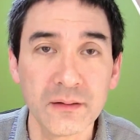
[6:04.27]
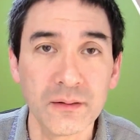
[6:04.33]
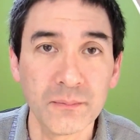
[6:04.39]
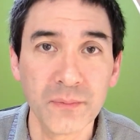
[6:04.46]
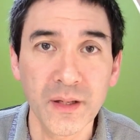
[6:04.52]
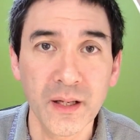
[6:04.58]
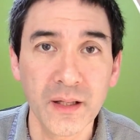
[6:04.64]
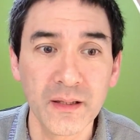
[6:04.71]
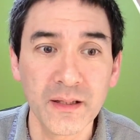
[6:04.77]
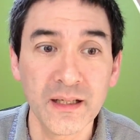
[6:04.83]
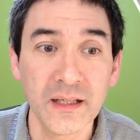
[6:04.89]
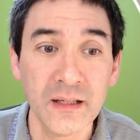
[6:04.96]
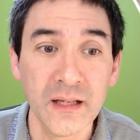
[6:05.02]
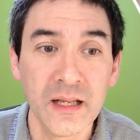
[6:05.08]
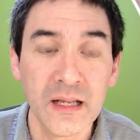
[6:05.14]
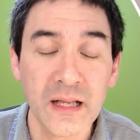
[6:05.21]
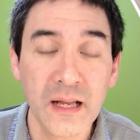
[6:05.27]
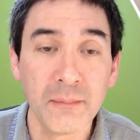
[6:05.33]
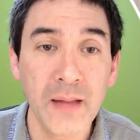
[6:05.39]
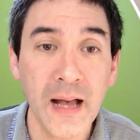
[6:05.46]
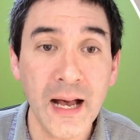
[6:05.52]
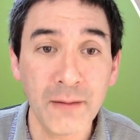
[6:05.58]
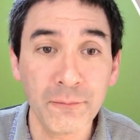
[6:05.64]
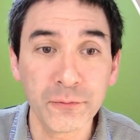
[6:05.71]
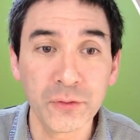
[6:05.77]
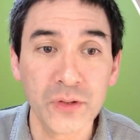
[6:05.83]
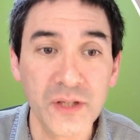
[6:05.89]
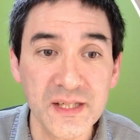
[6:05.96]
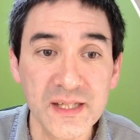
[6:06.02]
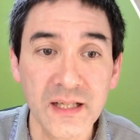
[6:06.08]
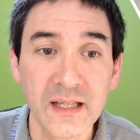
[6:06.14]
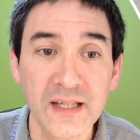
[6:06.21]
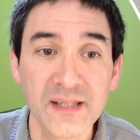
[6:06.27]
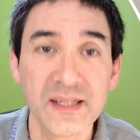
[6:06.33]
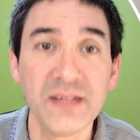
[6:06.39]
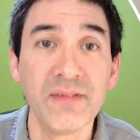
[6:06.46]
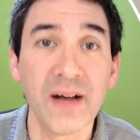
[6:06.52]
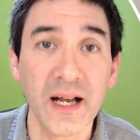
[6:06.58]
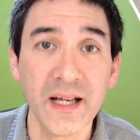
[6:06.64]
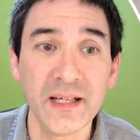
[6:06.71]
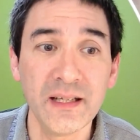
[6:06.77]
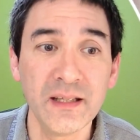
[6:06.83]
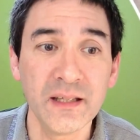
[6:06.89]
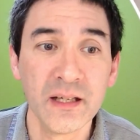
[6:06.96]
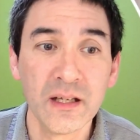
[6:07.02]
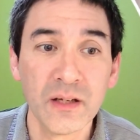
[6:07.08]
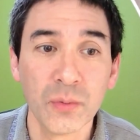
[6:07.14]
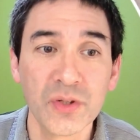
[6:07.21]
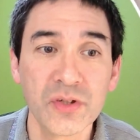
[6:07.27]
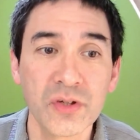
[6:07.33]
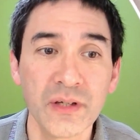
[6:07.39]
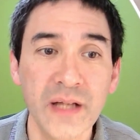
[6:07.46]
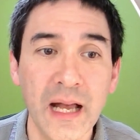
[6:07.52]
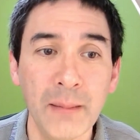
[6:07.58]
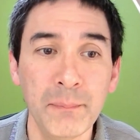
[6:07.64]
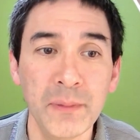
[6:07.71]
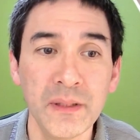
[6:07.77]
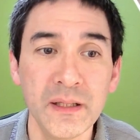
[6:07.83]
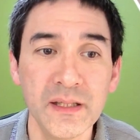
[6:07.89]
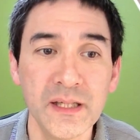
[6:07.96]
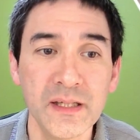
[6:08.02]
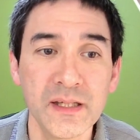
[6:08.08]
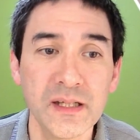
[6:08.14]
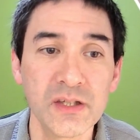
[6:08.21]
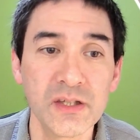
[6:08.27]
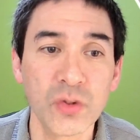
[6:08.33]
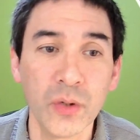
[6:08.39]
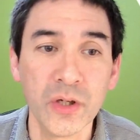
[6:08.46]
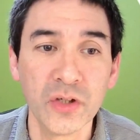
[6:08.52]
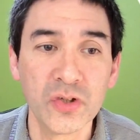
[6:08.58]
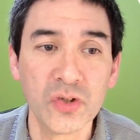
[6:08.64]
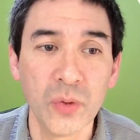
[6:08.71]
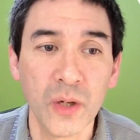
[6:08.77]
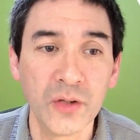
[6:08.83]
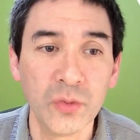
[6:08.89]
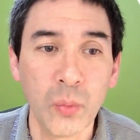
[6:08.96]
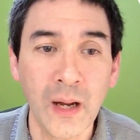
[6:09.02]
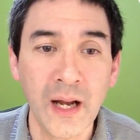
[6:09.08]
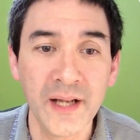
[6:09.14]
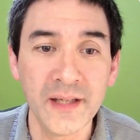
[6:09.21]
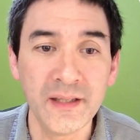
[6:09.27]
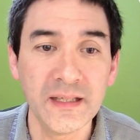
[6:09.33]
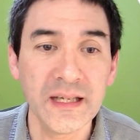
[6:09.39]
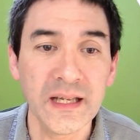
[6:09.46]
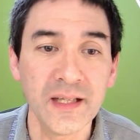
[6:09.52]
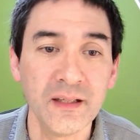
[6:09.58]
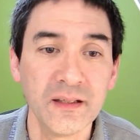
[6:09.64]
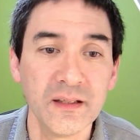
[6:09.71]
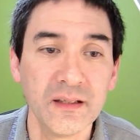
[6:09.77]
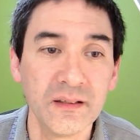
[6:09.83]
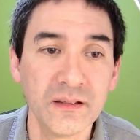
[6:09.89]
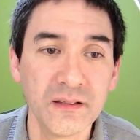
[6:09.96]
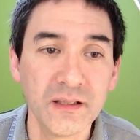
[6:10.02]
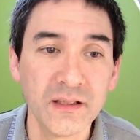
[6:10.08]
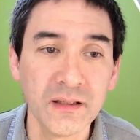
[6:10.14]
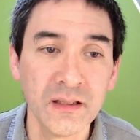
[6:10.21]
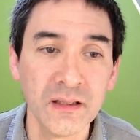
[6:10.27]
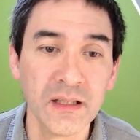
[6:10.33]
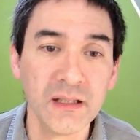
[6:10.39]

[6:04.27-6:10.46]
Um, and then um, after the cell has divided, what's going to happen is, is it's going to unwind again. Yeah.